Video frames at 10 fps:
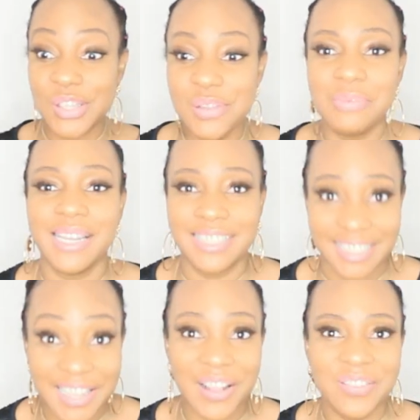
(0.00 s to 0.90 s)
see
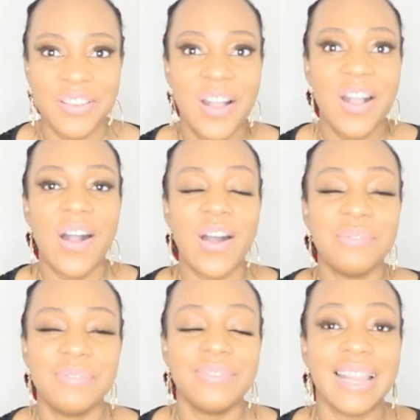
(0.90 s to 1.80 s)
myself
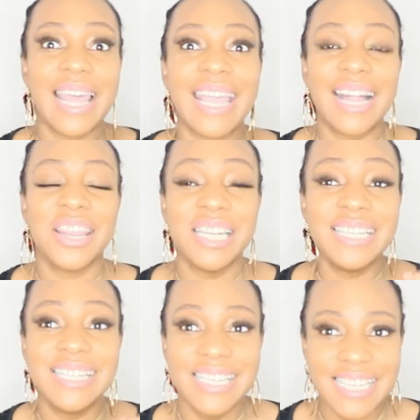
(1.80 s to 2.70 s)
on like at the
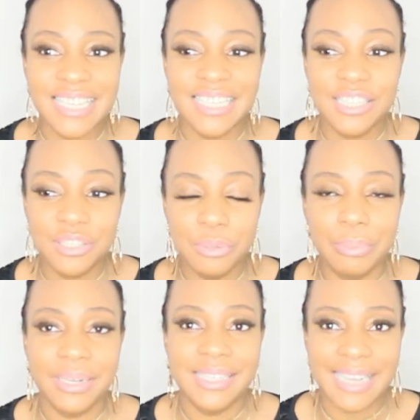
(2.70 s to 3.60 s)
knees
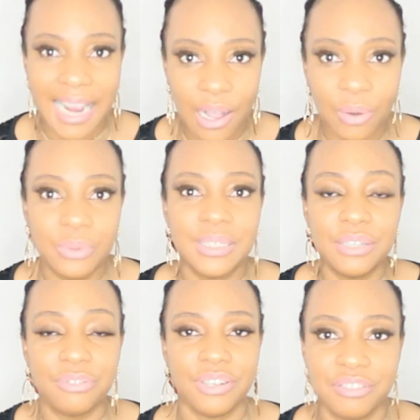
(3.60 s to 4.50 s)
stooping down
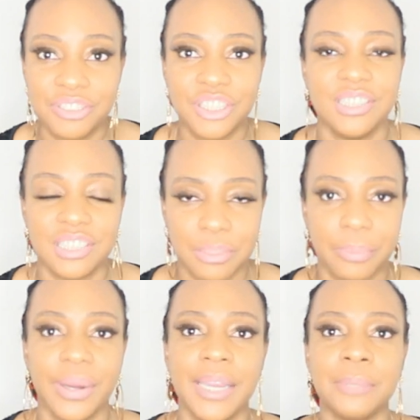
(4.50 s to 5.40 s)
in front of Jesus
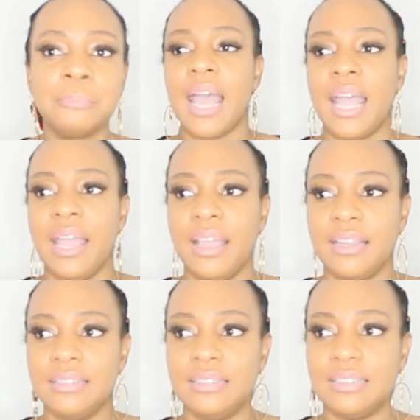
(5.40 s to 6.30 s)
praying
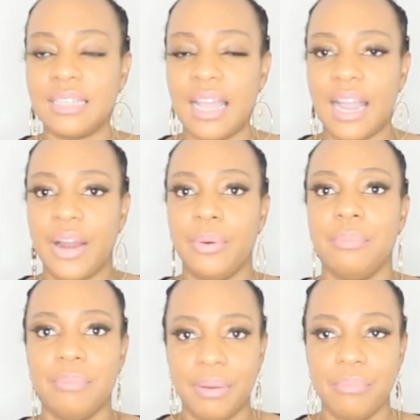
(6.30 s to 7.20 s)
and I
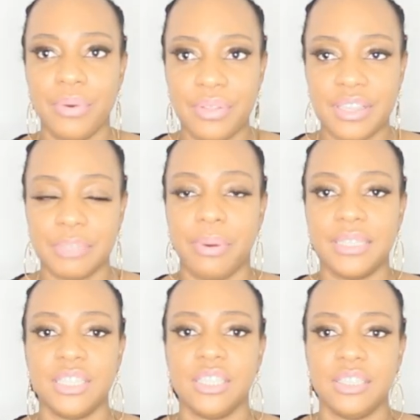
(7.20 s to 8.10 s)
remember this
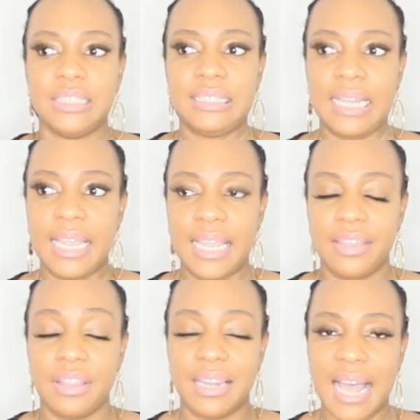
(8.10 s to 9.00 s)
particular
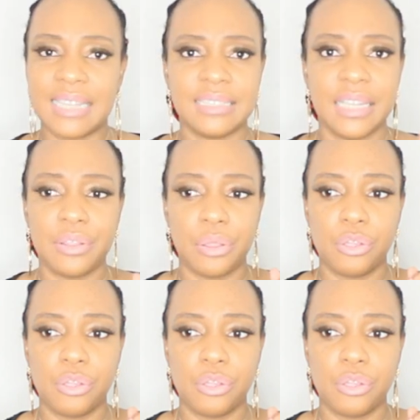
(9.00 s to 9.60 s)
day the last day the